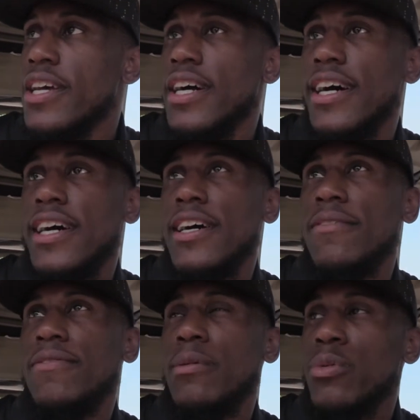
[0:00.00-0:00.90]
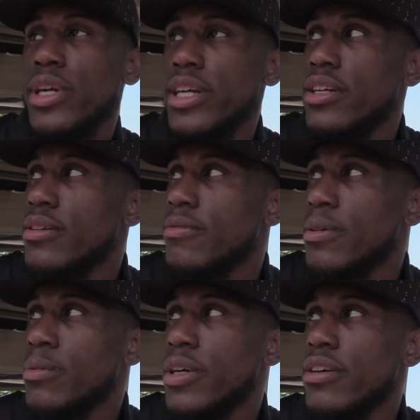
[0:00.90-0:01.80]
Uh, February,
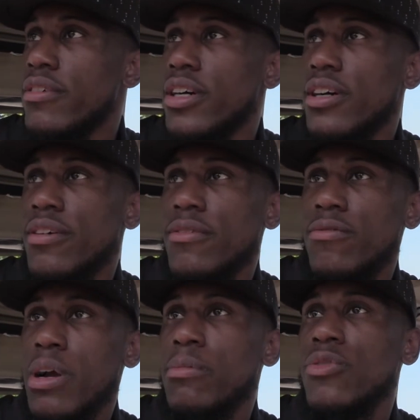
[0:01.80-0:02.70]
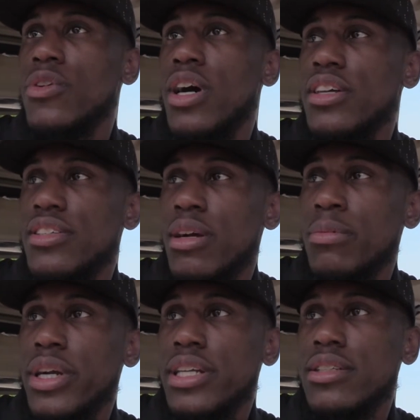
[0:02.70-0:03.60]
February, uh, right before All Star
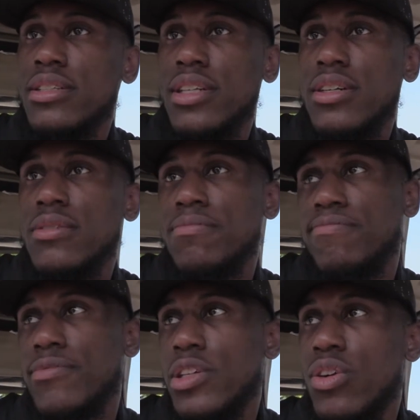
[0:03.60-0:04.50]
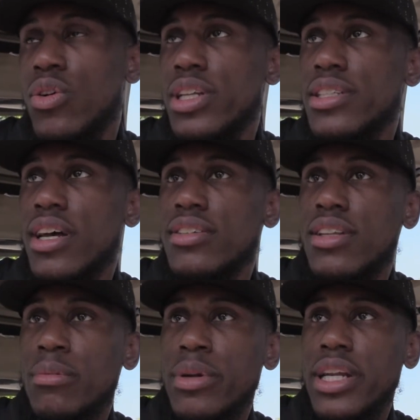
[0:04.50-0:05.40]
break. So you know, going into All
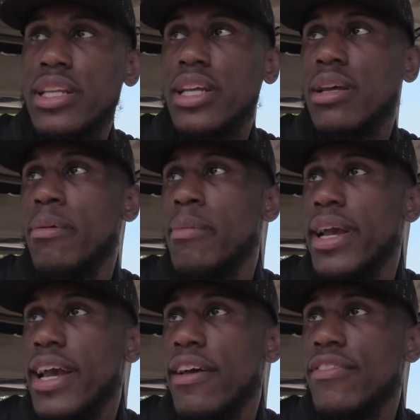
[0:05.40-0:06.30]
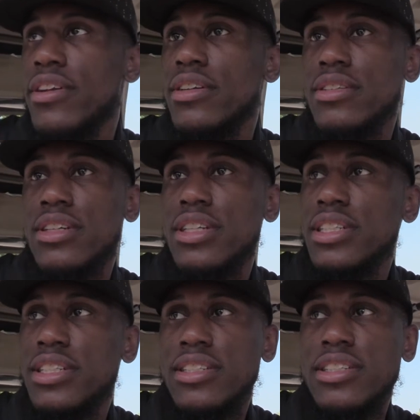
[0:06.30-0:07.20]
Star break and then coming back after, you know, it's
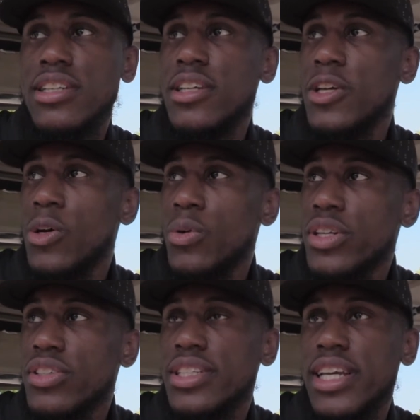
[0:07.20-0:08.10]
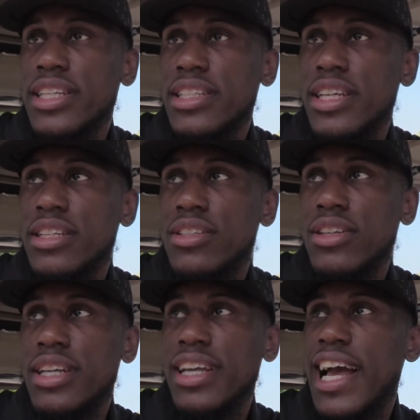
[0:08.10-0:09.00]
just one of those things that you
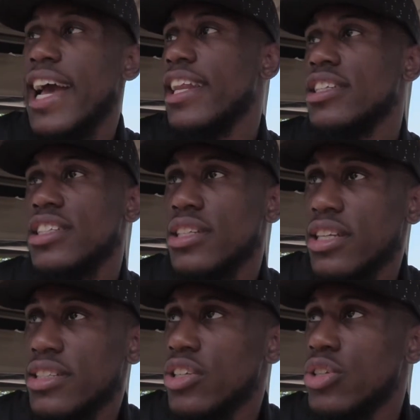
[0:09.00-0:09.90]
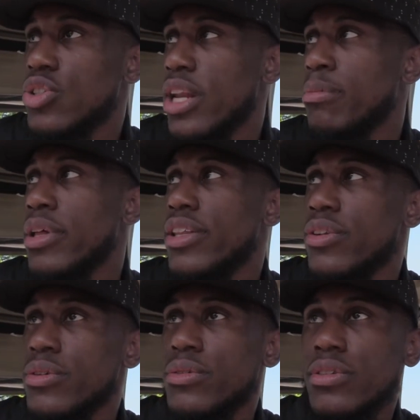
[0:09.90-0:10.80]
know I had to just continue to try to play
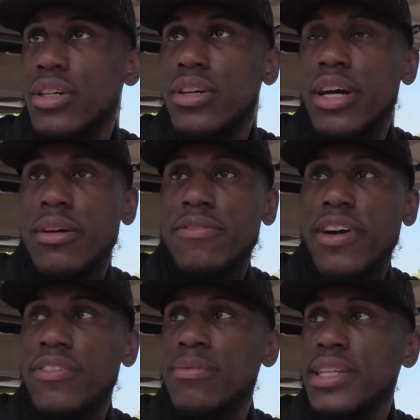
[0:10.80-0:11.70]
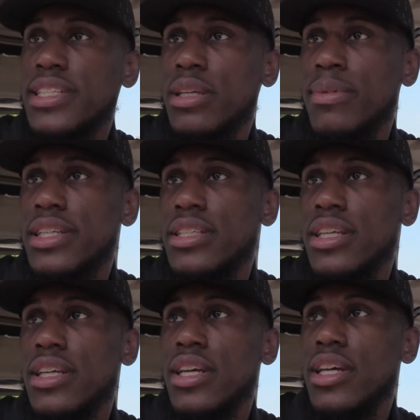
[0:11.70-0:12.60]
through, you know, um, fight for my teammates,
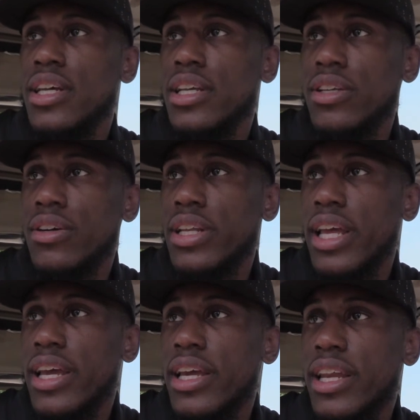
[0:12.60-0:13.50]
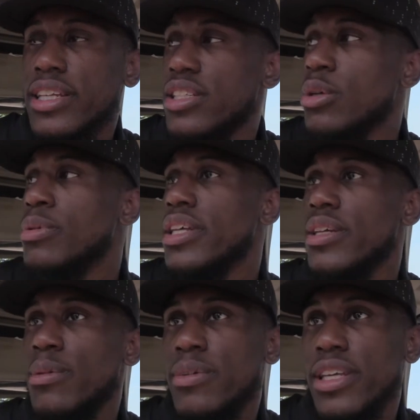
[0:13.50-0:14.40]
and you know, and they and they still
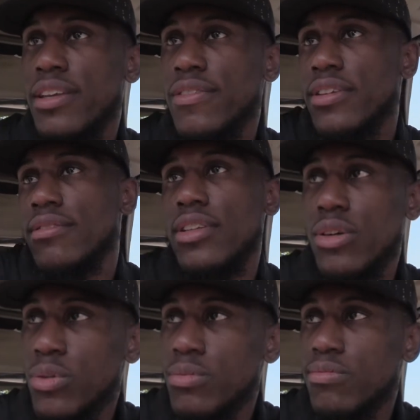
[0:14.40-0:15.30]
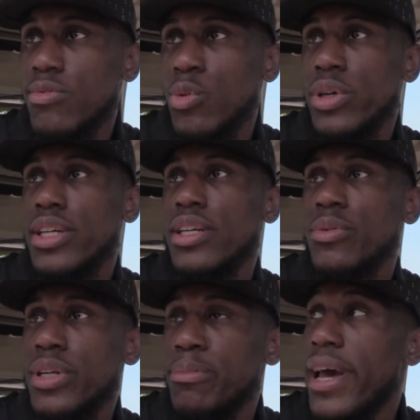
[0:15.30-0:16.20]
believed in me even you know with a
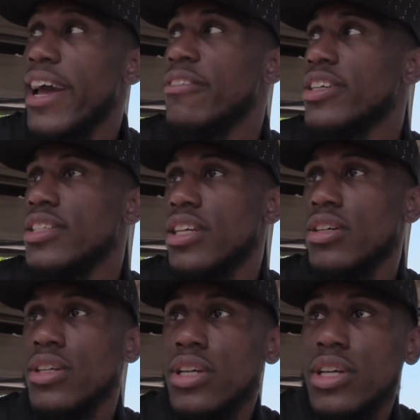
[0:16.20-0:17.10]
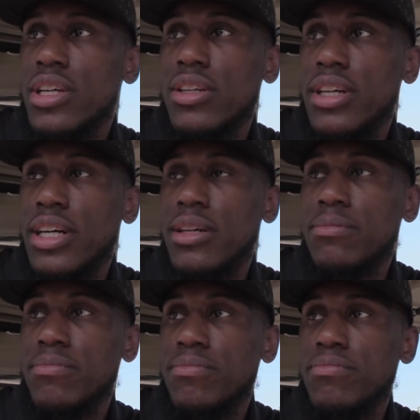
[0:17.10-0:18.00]
with a bad wrist. So, you know,
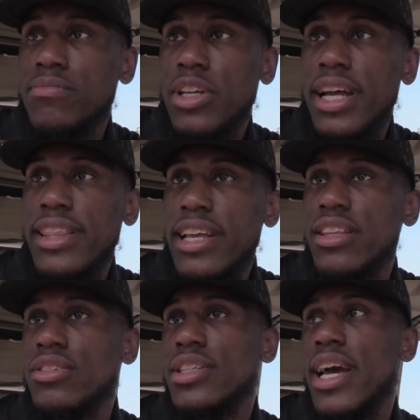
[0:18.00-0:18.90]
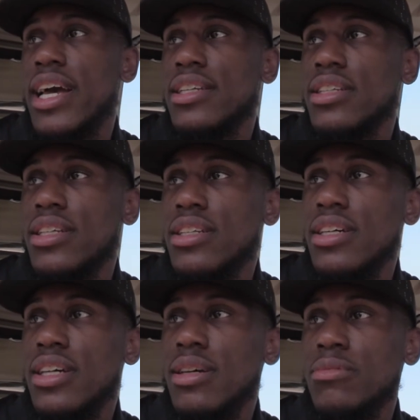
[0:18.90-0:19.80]
um, you know, I thank those guys, and
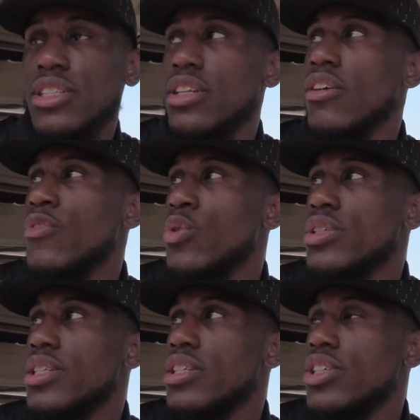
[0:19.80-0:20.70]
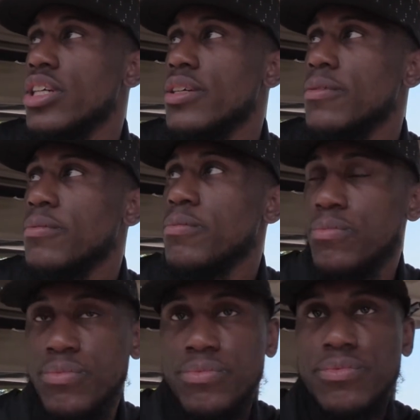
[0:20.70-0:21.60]
uh, I'm just looking forward to this year
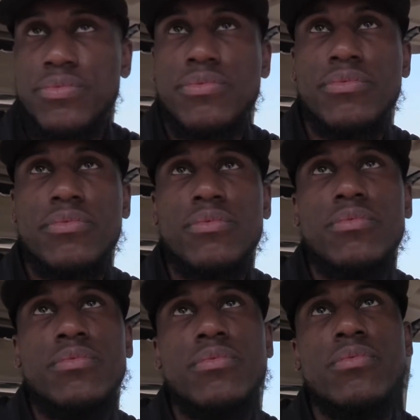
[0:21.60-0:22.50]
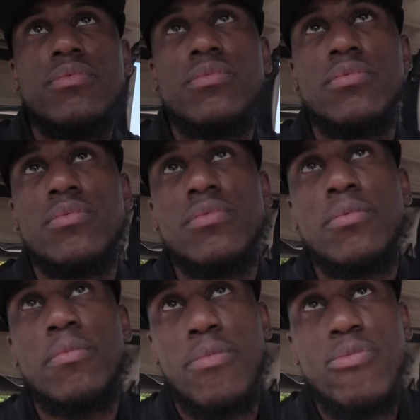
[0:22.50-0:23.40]
the team picked up a lot of uh, young,
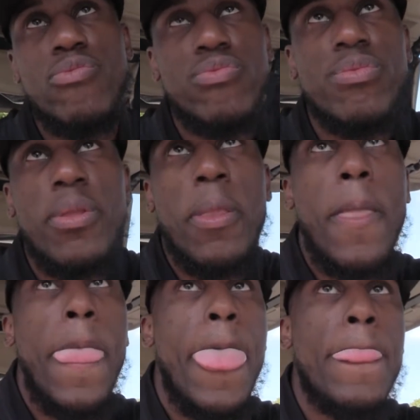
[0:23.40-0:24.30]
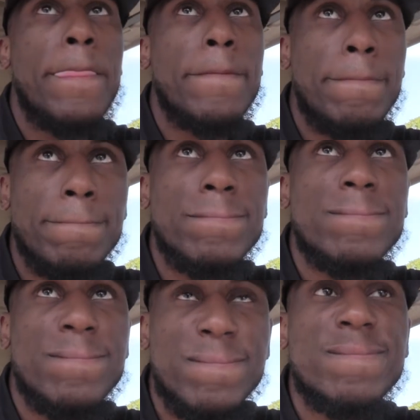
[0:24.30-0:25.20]
promising forwards. T.J.
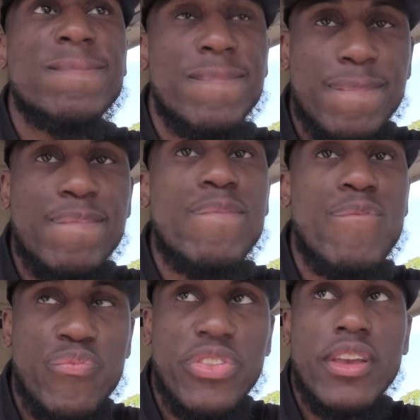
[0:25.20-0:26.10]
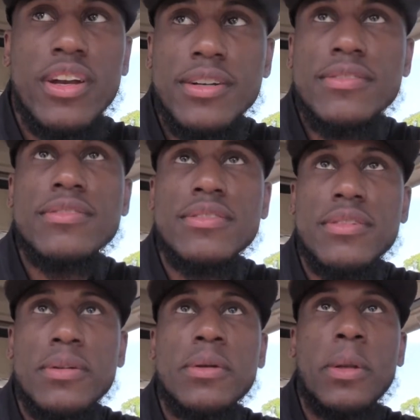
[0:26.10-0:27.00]
Leaf, Ike Anigbogu, Sabonis.
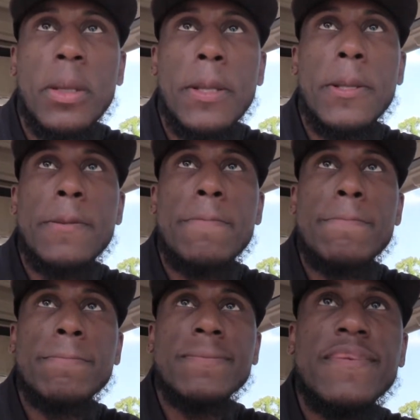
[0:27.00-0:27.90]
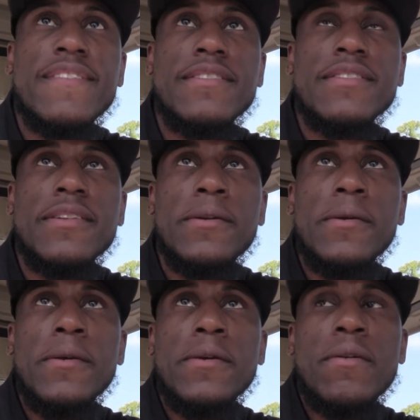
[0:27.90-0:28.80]
Do you feel like you can be kind mentor to
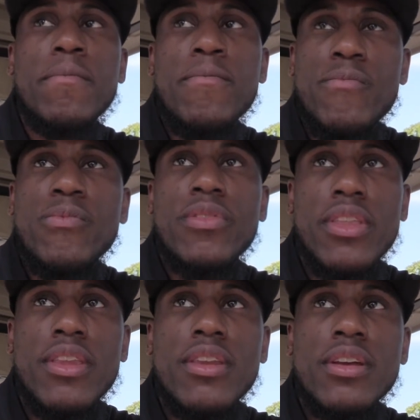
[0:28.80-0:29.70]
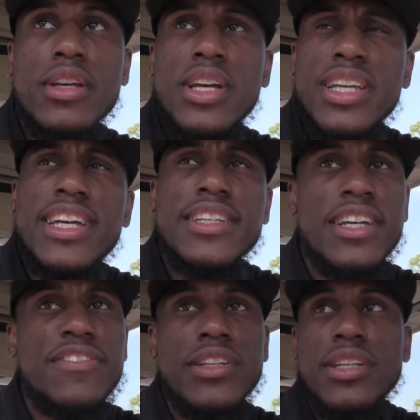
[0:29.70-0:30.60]
these guys at that position? Yeah,
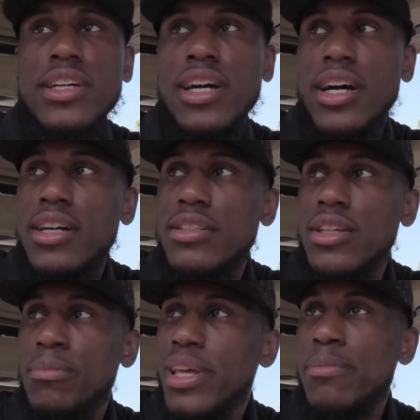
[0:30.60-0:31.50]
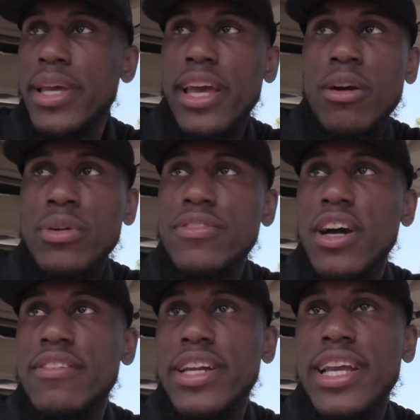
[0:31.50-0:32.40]
definitely. Uh, you know, me and Big Al, we've
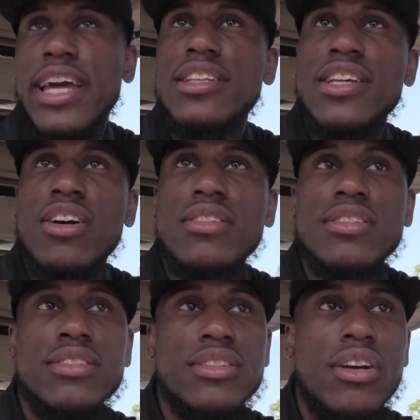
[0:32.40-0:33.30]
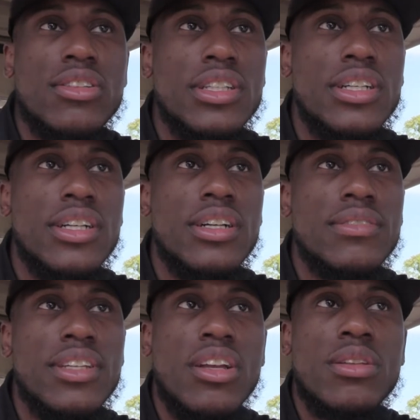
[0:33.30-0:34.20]
already kind of talked talked uh,
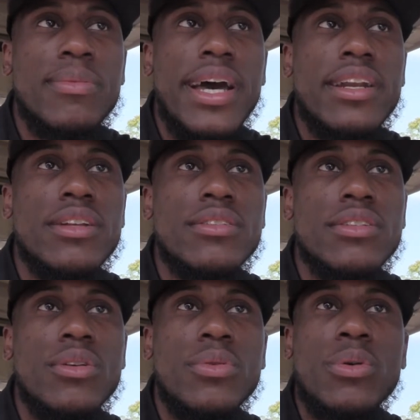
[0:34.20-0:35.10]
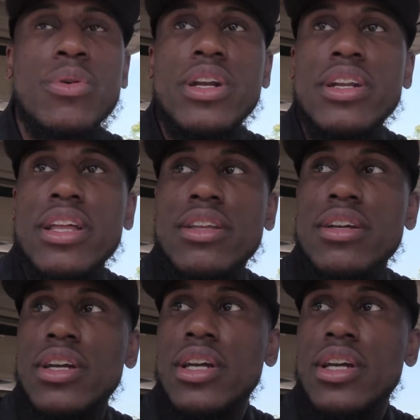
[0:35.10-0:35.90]
talked about it you know, with one another,